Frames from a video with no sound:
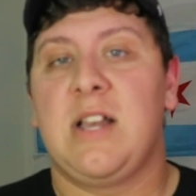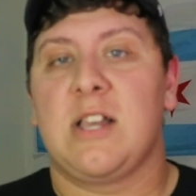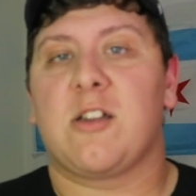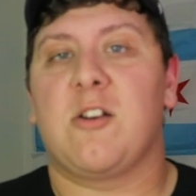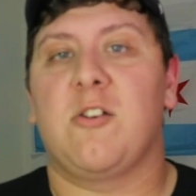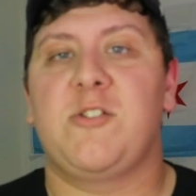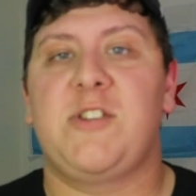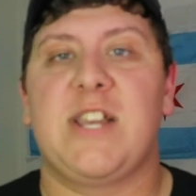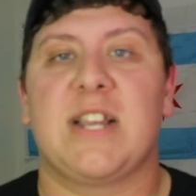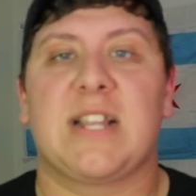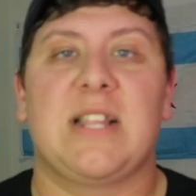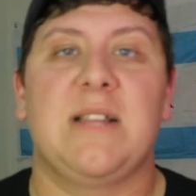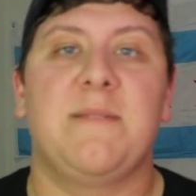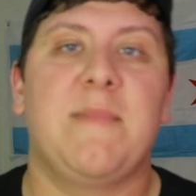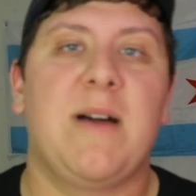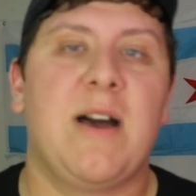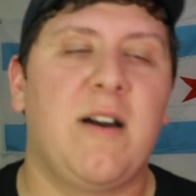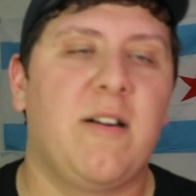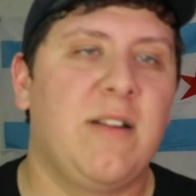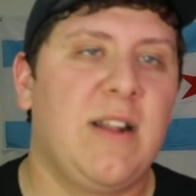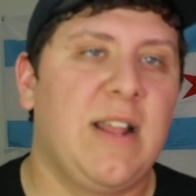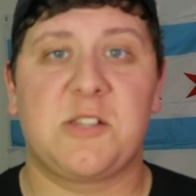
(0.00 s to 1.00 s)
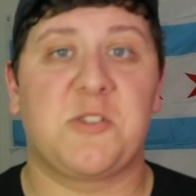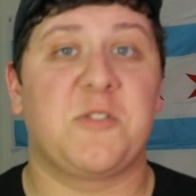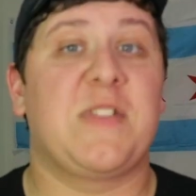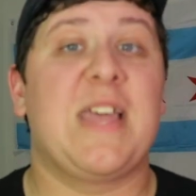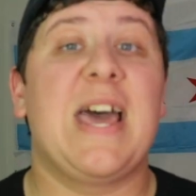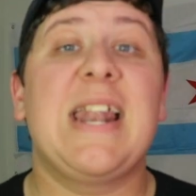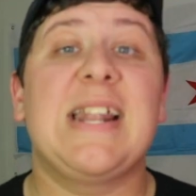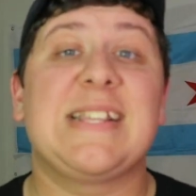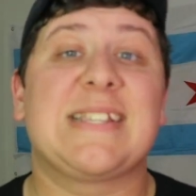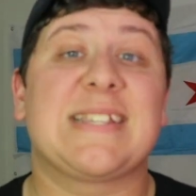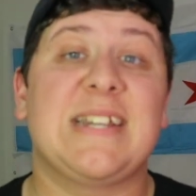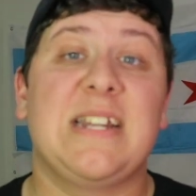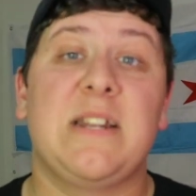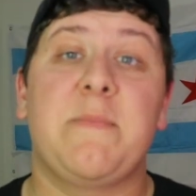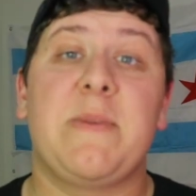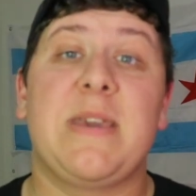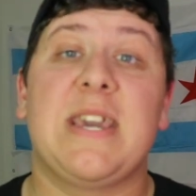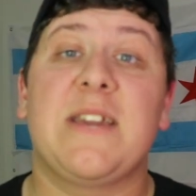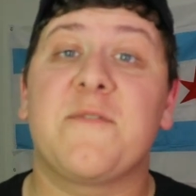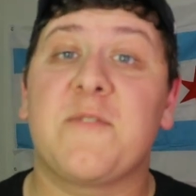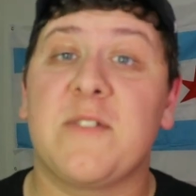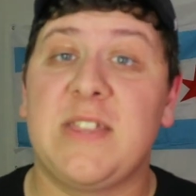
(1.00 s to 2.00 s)
Go check them out. So that is going to
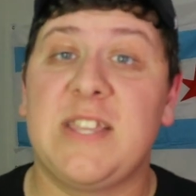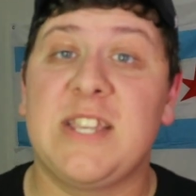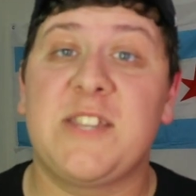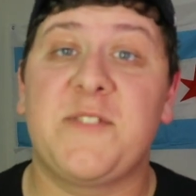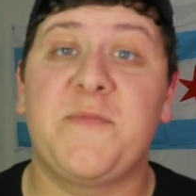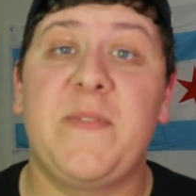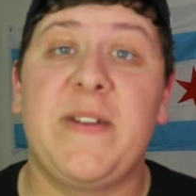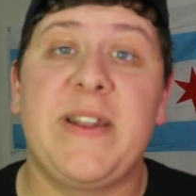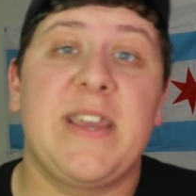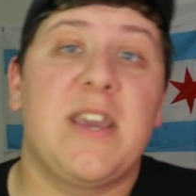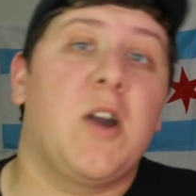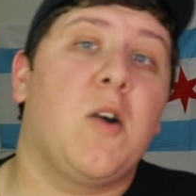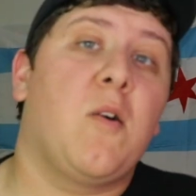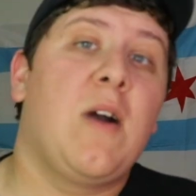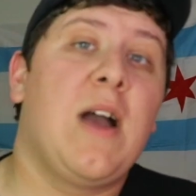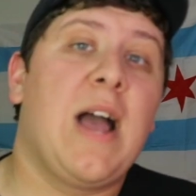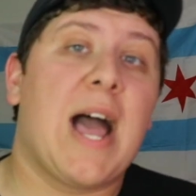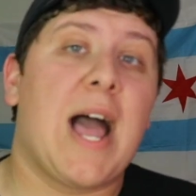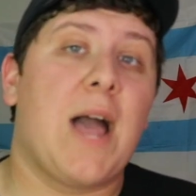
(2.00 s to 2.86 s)
be it for this video.